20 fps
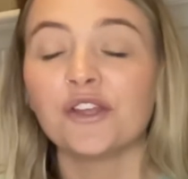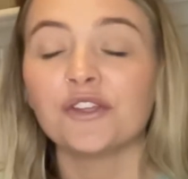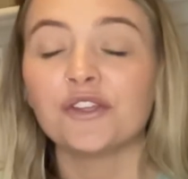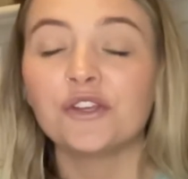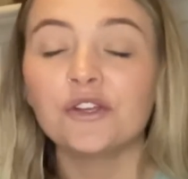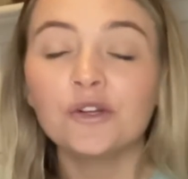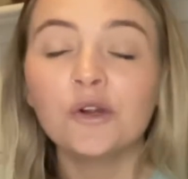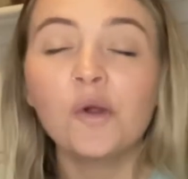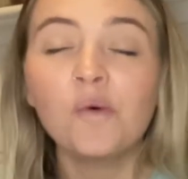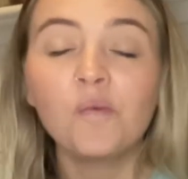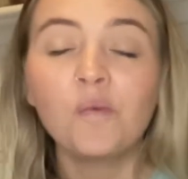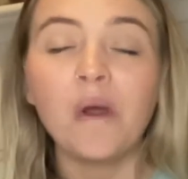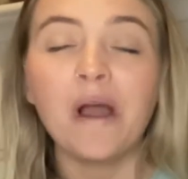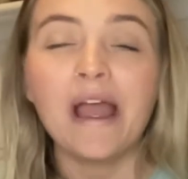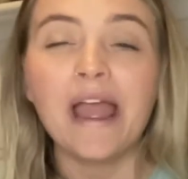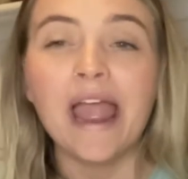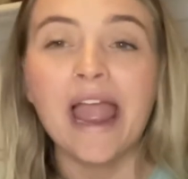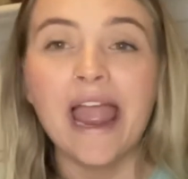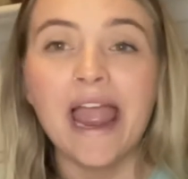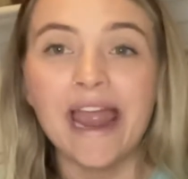you don't
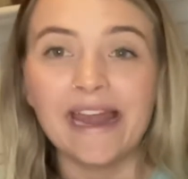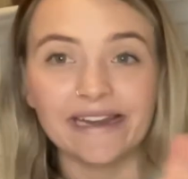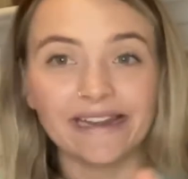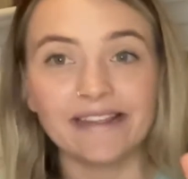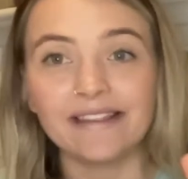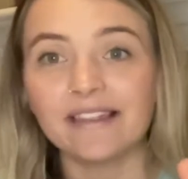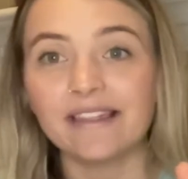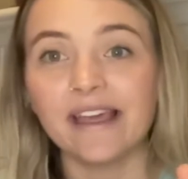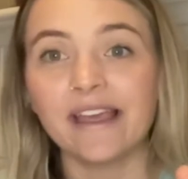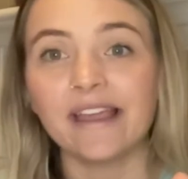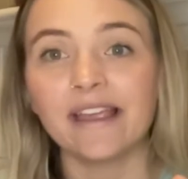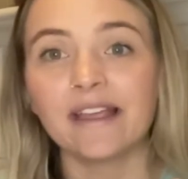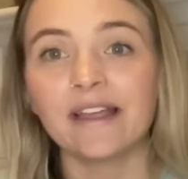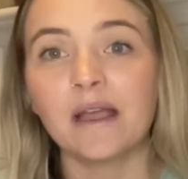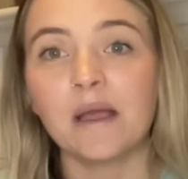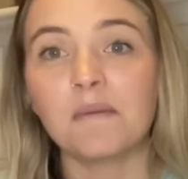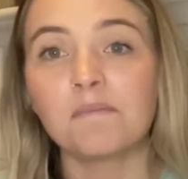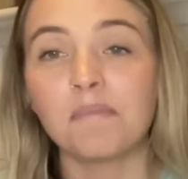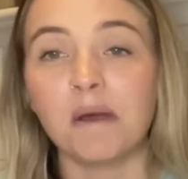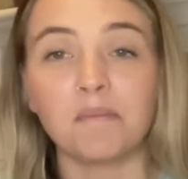want
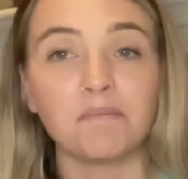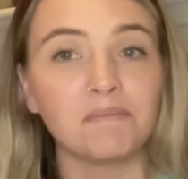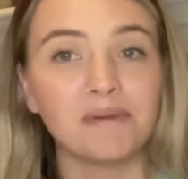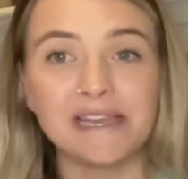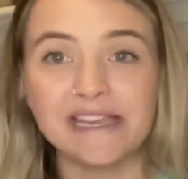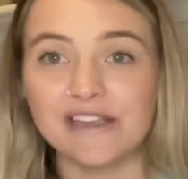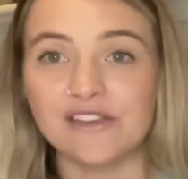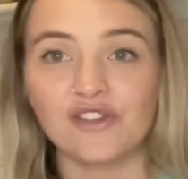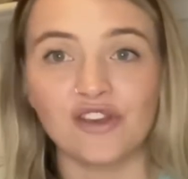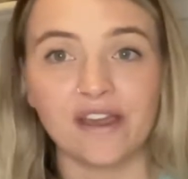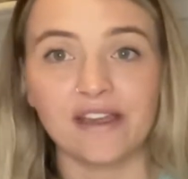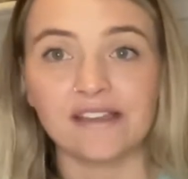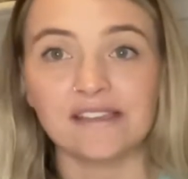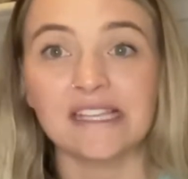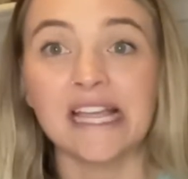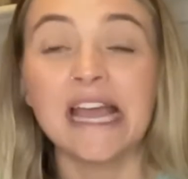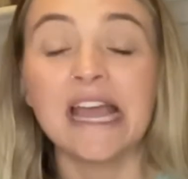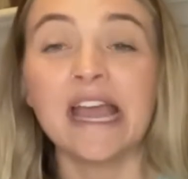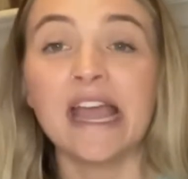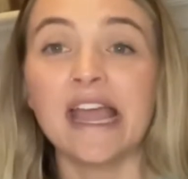anything but PJs,
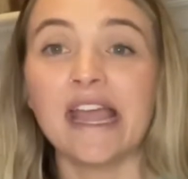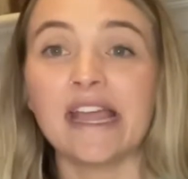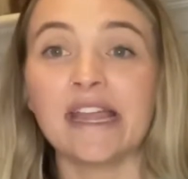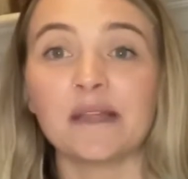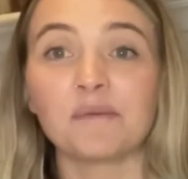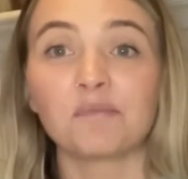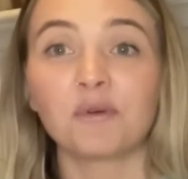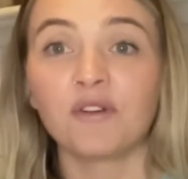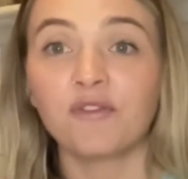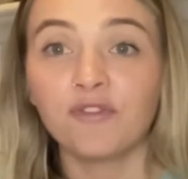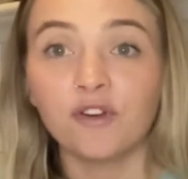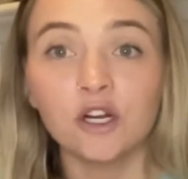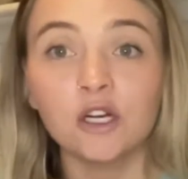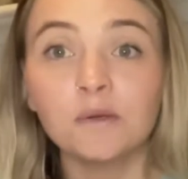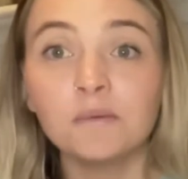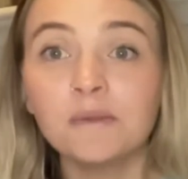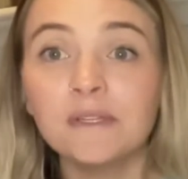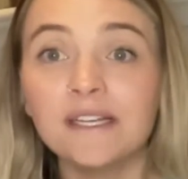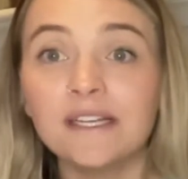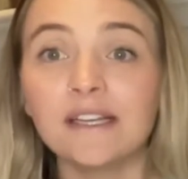and
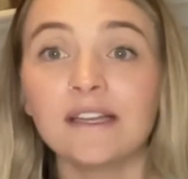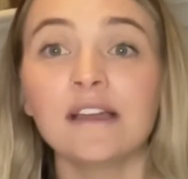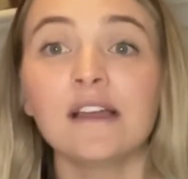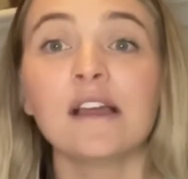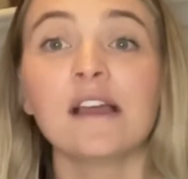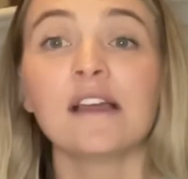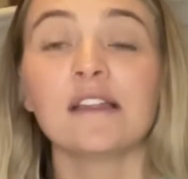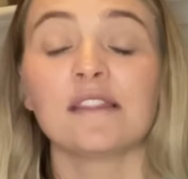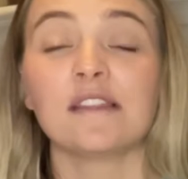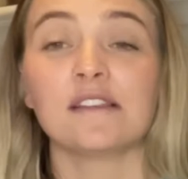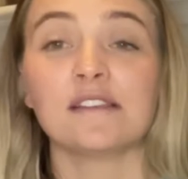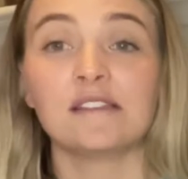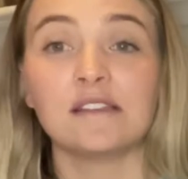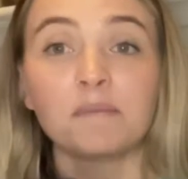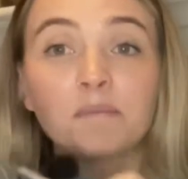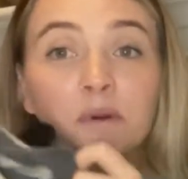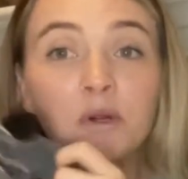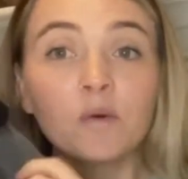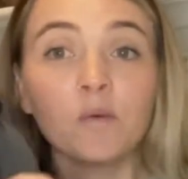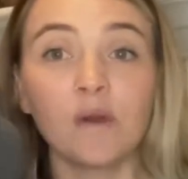preferably the
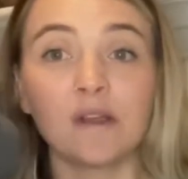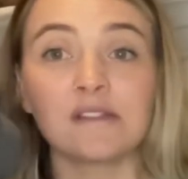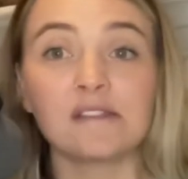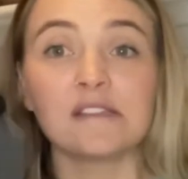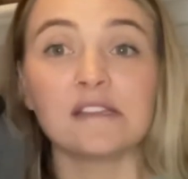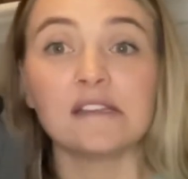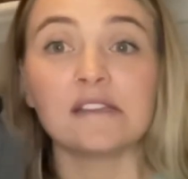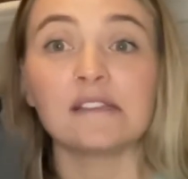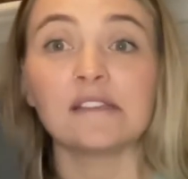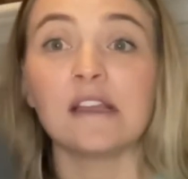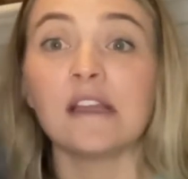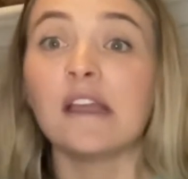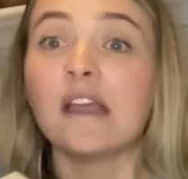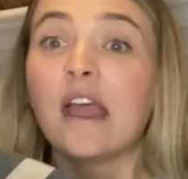zipper onesies,